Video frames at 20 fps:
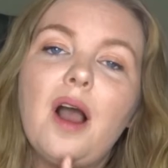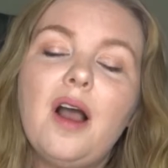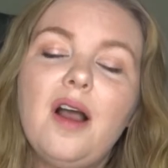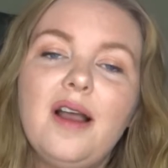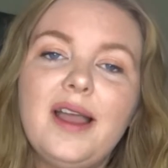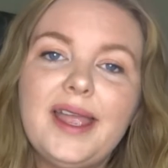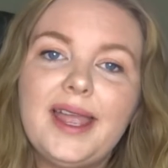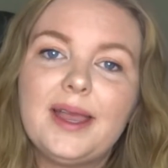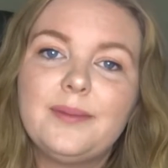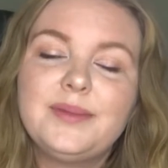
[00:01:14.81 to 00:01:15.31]

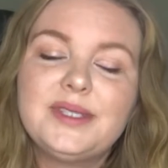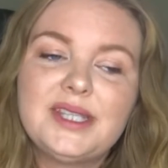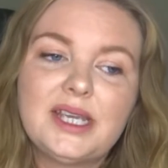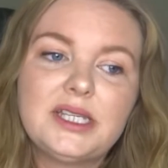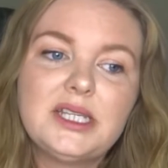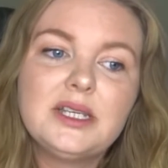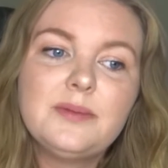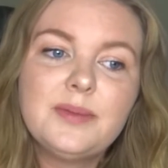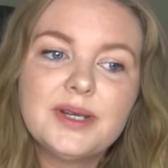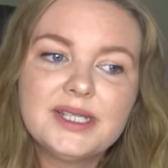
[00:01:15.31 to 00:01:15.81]
I am
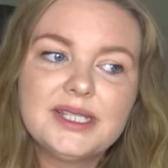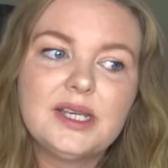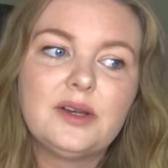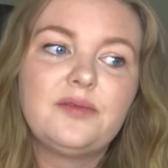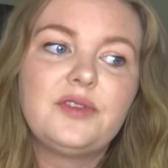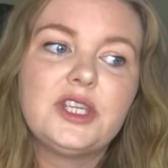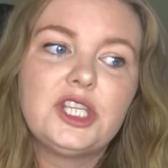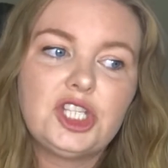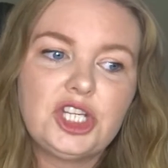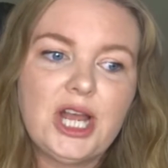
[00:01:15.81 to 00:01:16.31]
setting
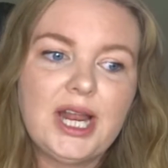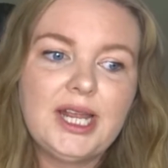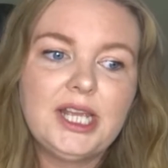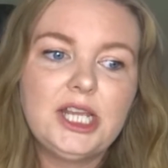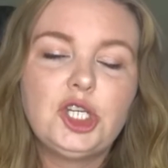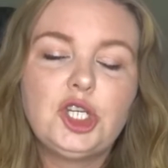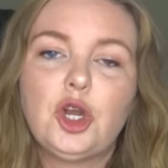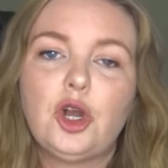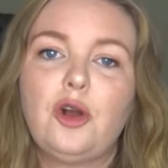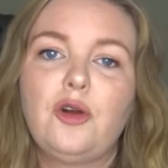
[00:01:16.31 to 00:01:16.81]
myself this
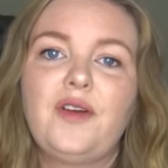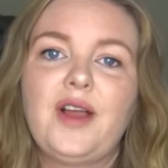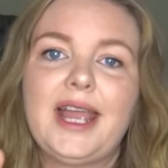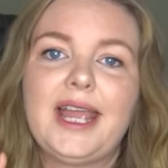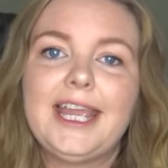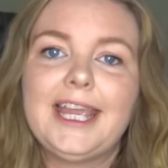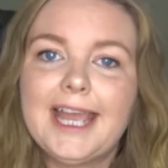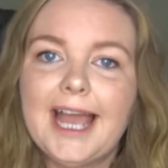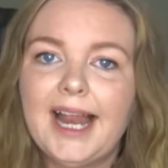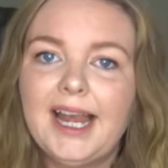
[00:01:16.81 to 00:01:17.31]
challenge of
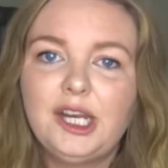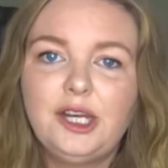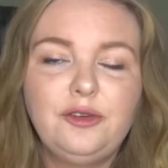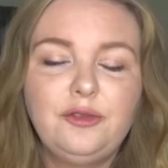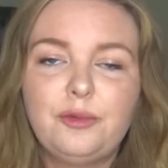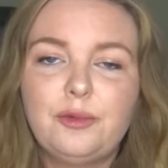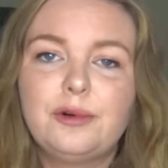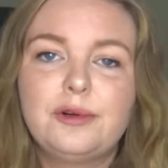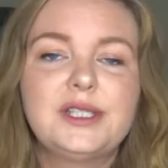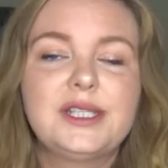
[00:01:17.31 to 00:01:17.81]
a gallon
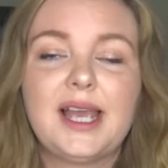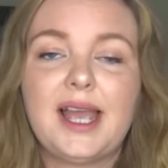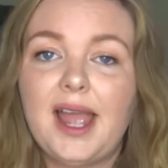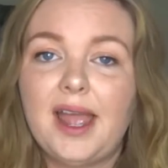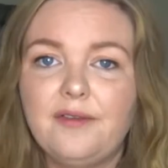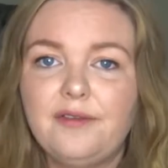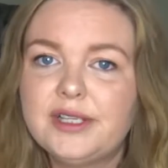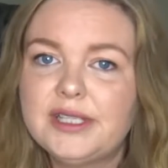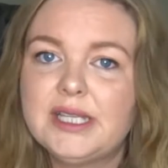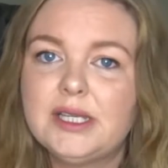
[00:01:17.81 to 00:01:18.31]
of water
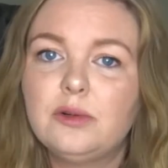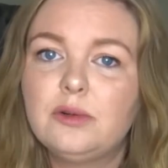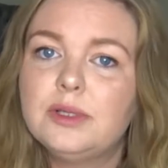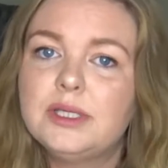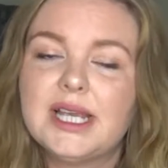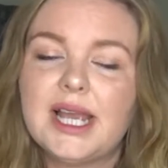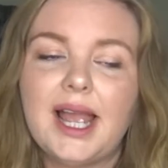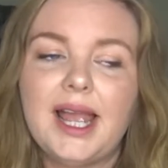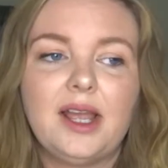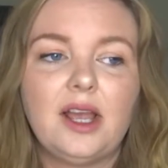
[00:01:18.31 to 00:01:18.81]
every single
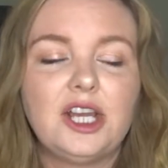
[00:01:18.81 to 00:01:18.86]
day.